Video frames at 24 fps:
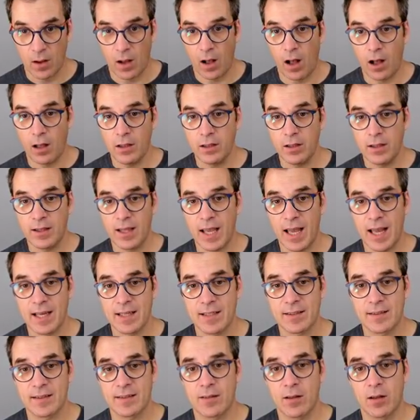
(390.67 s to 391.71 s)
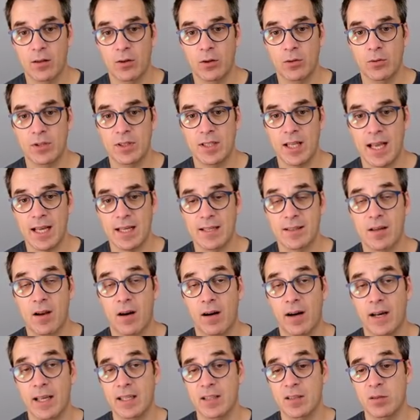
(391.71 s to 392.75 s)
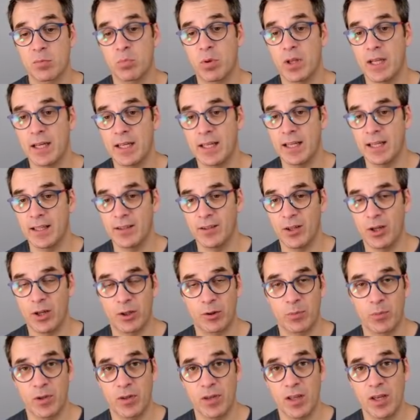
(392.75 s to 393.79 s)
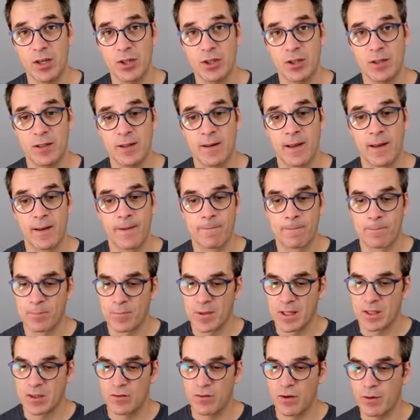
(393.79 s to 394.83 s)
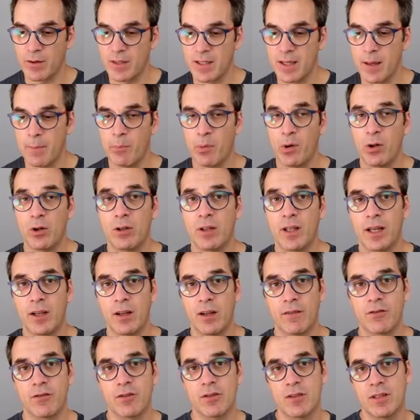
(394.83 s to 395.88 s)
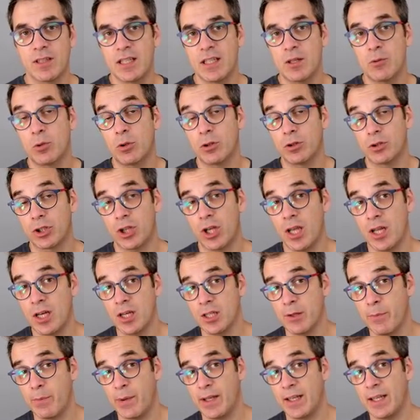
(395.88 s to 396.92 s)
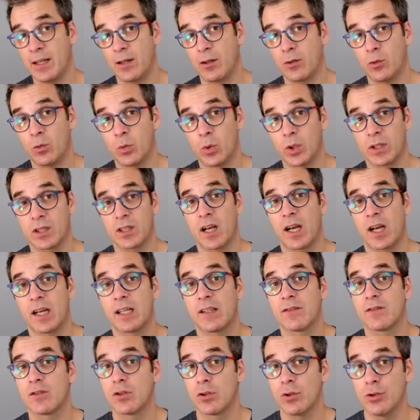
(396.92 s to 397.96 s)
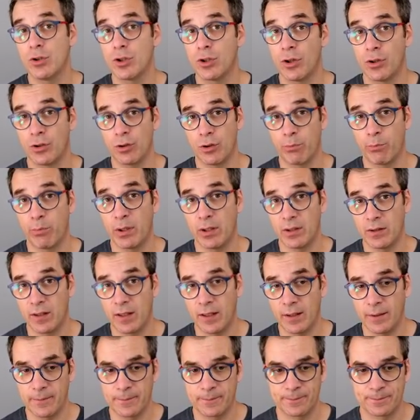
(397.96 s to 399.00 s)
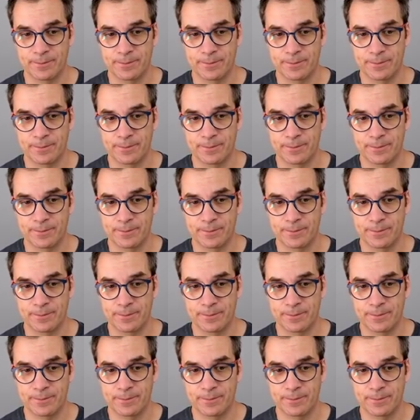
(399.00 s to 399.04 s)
All the tasks, those tasks are explained in the documentation. It's very simple, and obviously will change depending on what kind of solution you're building.